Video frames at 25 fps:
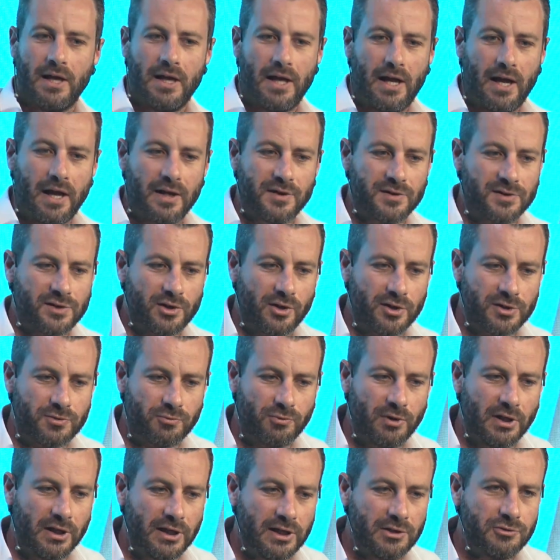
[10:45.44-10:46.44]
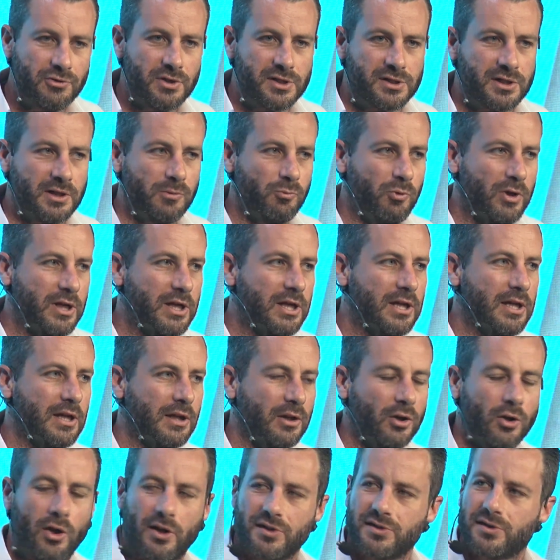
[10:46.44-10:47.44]
And so it's really interesting. We hear
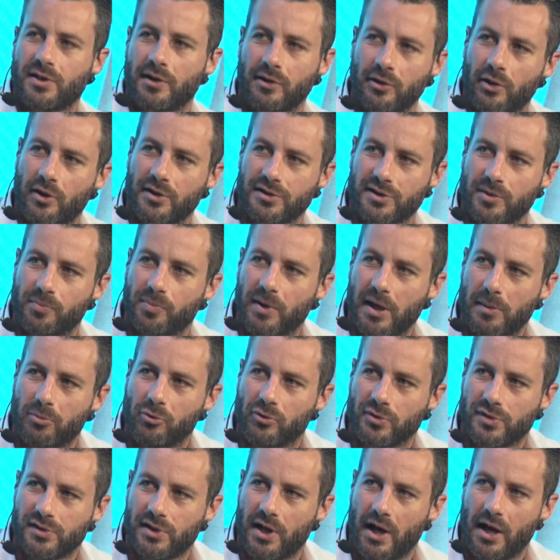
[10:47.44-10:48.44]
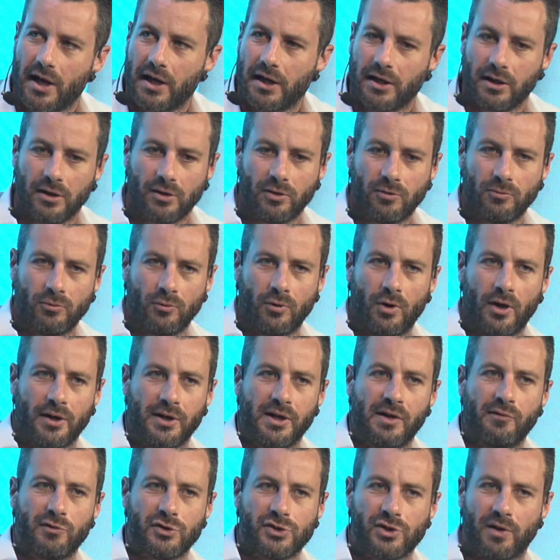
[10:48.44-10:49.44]
lots and lots of people say, well, I'd
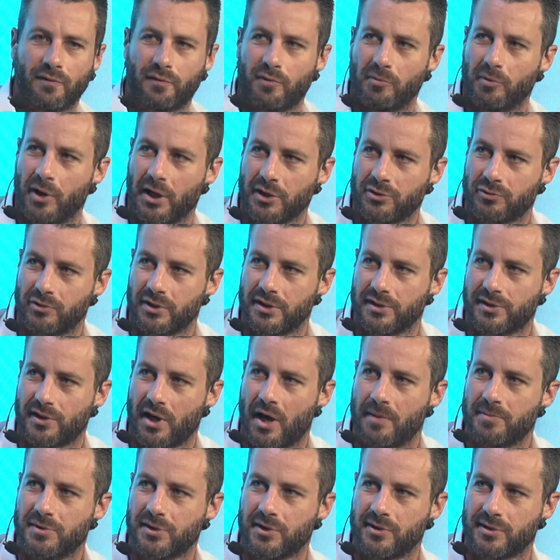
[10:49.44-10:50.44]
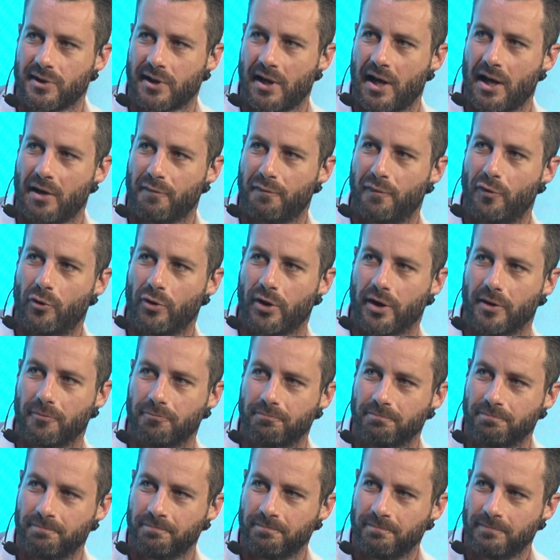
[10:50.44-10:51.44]
never shop from Luxury Escapes because I can't afford it.
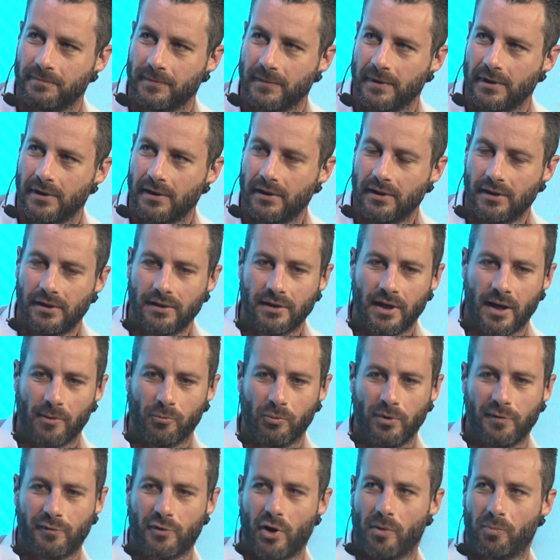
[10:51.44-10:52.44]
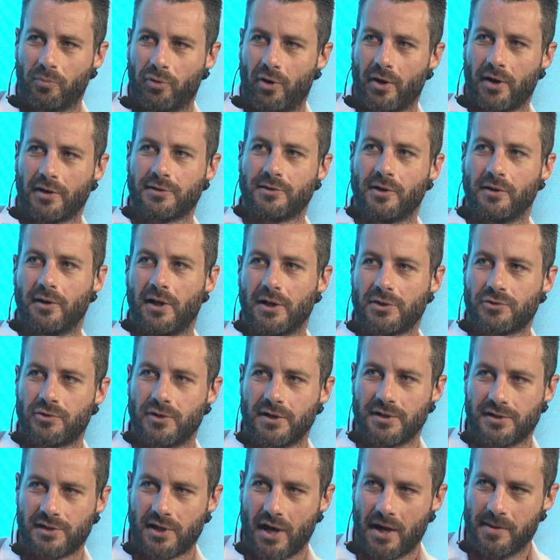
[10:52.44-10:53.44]
Yeah, we've got product on
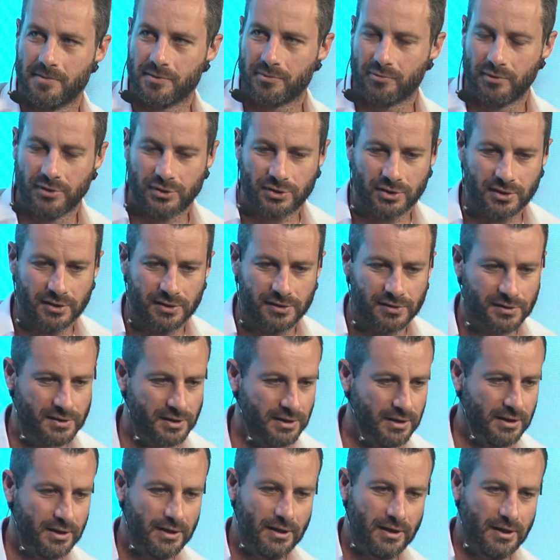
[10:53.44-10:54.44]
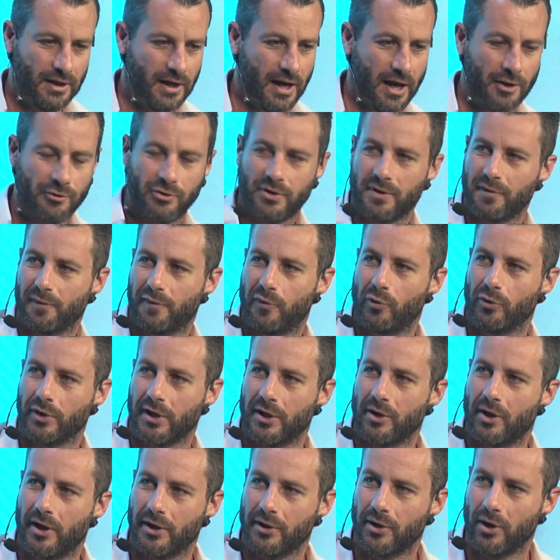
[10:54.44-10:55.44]
Luxury Escapes which is
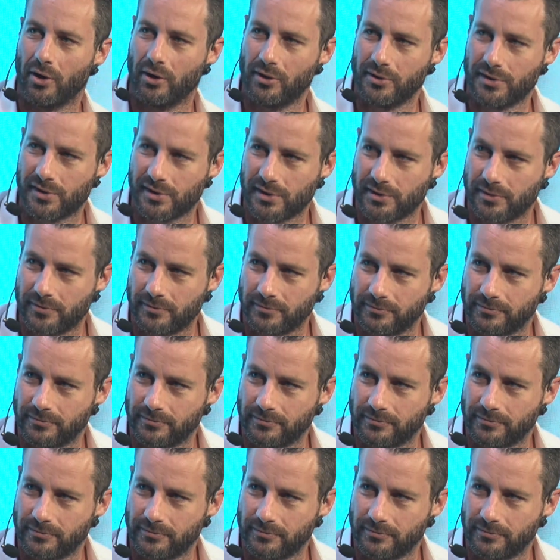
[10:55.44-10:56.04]
$149